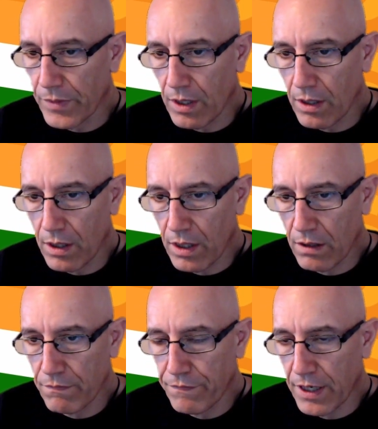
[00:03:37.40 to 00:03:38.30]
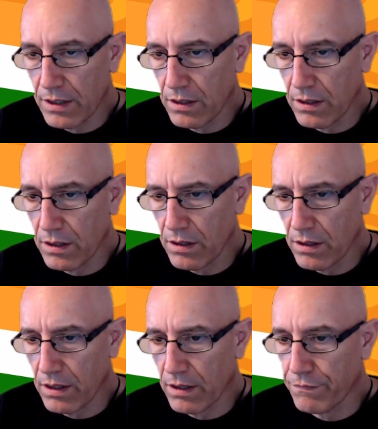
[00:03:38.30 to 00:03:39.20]
And finally,
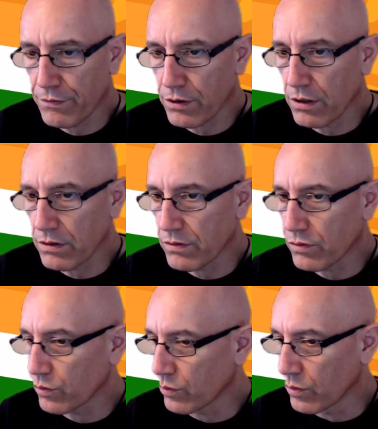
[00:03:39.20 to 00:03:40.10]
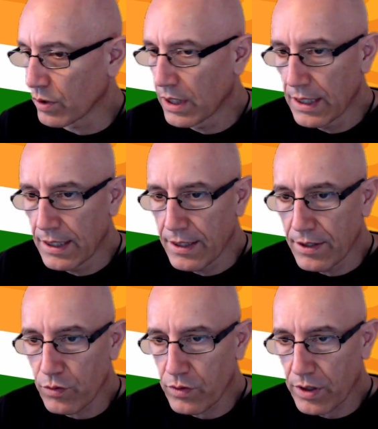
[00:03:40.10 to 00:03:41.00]
I forgot to
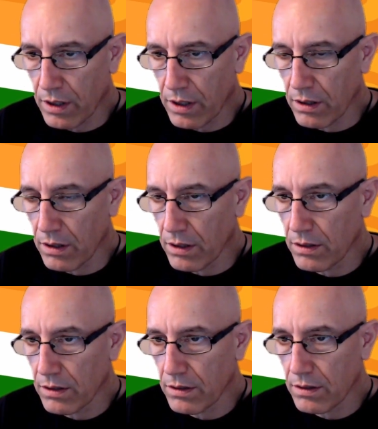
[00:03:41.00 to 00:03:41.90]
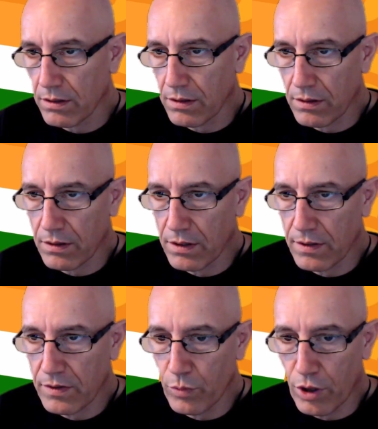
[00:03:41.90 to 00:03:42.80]
tell this
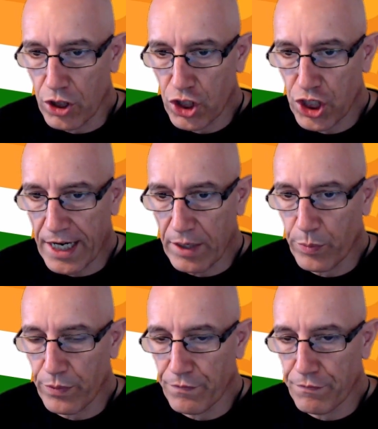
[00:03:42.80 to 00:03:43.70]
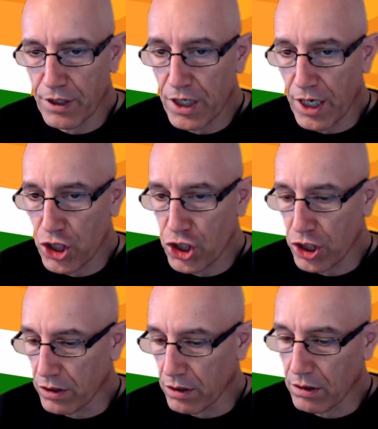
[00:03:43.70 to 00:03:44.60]
more sharp
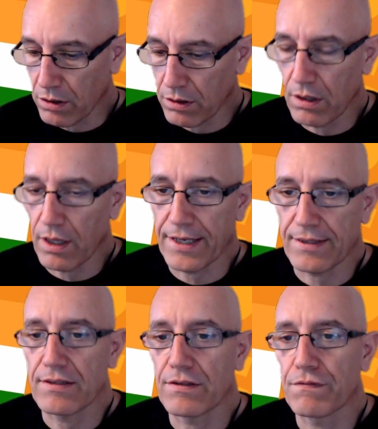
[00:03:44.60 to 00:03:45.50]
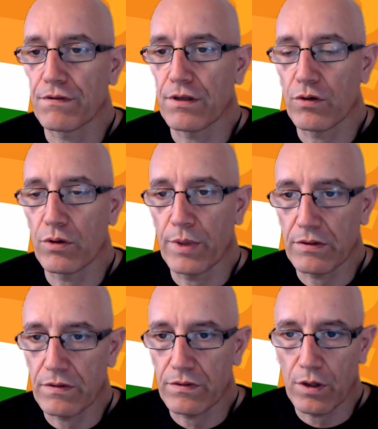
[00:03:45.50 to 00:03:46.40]
variation on the last video
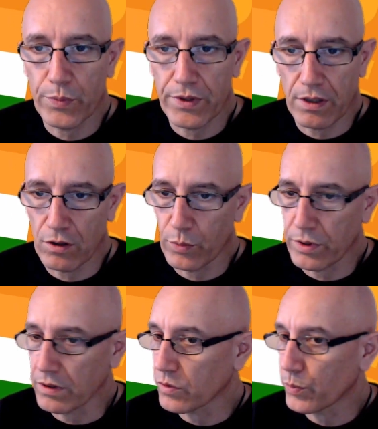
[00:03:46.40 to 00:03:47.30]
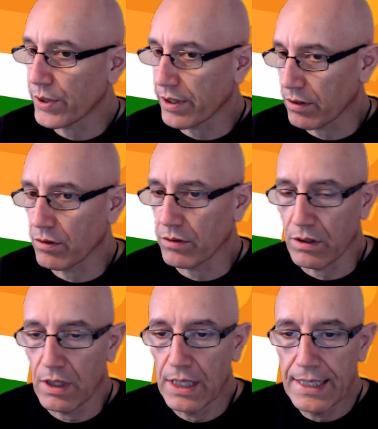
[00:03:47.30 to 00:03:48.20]
about top 10 openings played on
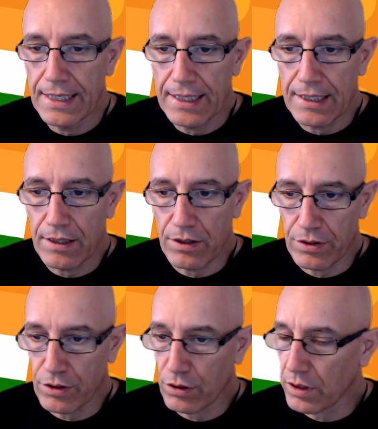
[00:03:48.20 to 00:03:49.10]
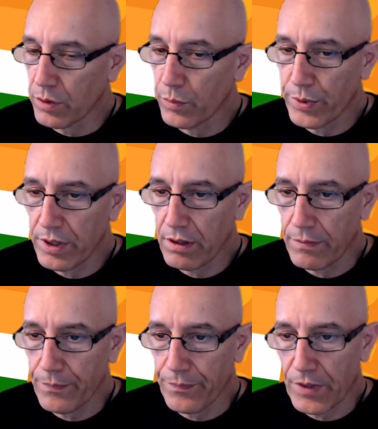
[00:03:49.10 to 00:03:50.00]
the Olympiad.
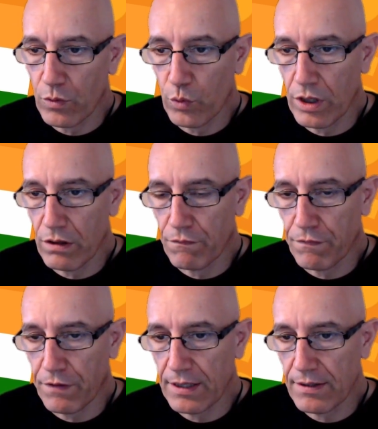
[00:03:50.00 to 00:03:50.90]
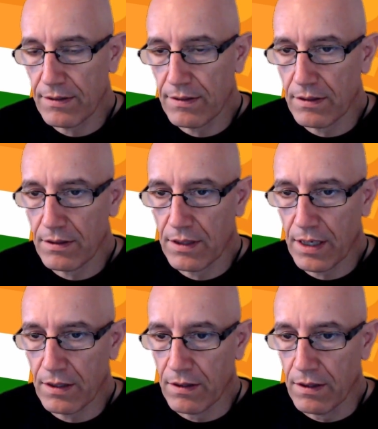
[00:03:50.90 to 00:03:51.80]
We advance,
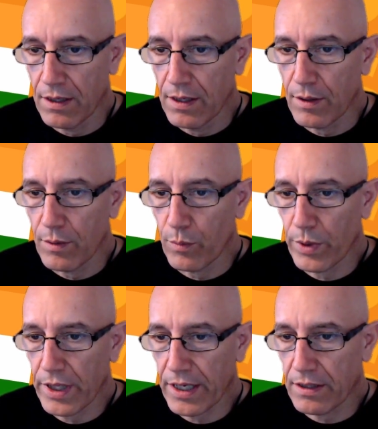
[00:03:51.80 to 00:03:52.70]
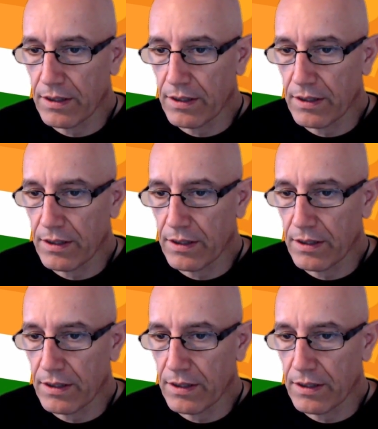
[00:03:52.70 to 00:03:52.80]
then black